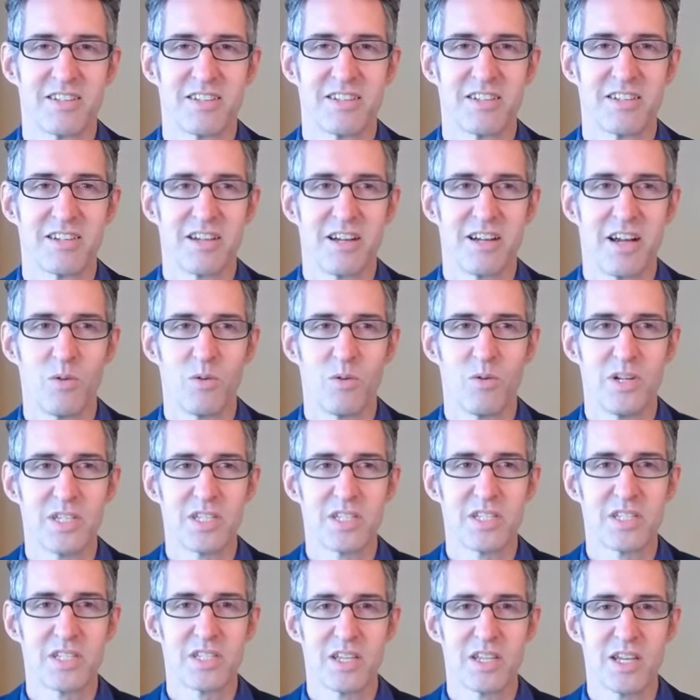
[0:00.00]
I want to
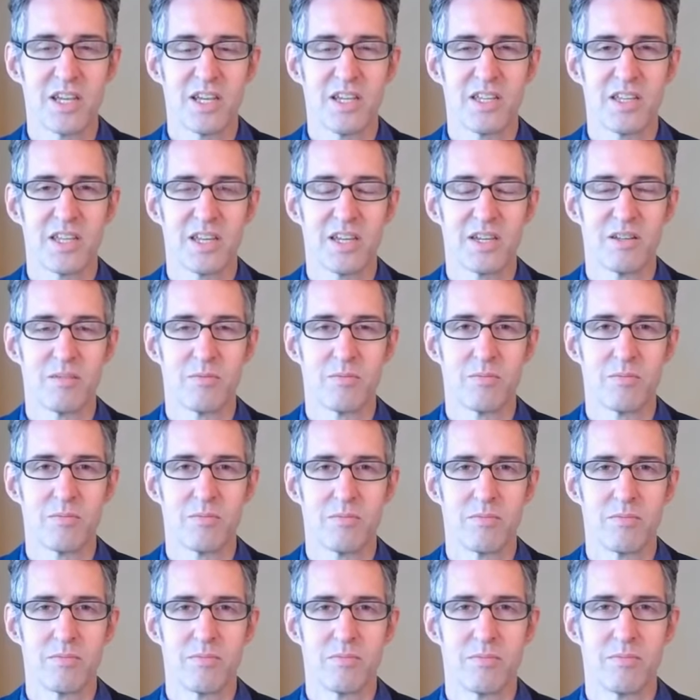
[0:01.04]
say that
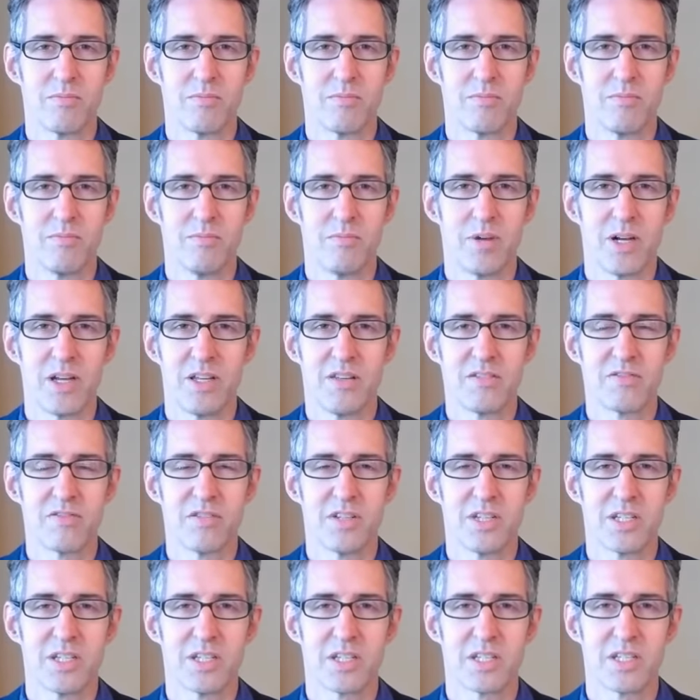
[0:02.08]

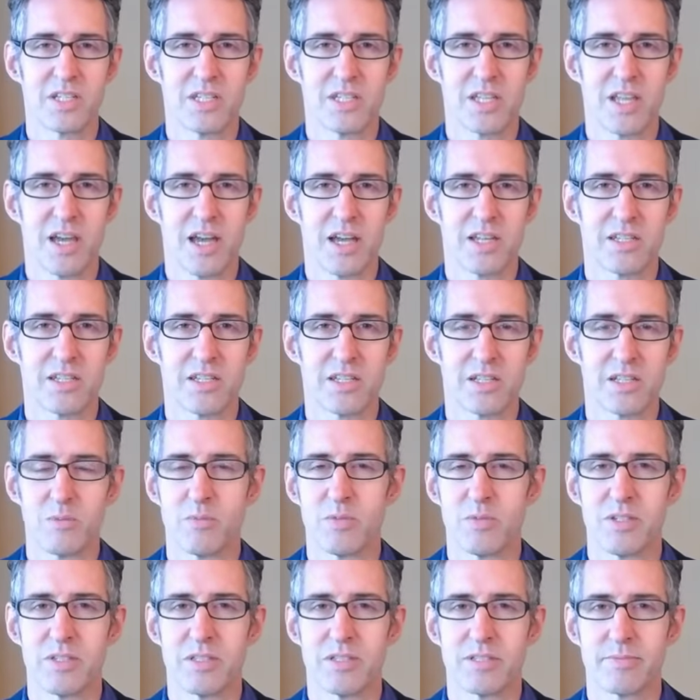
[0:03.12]
mindfulness is that simple.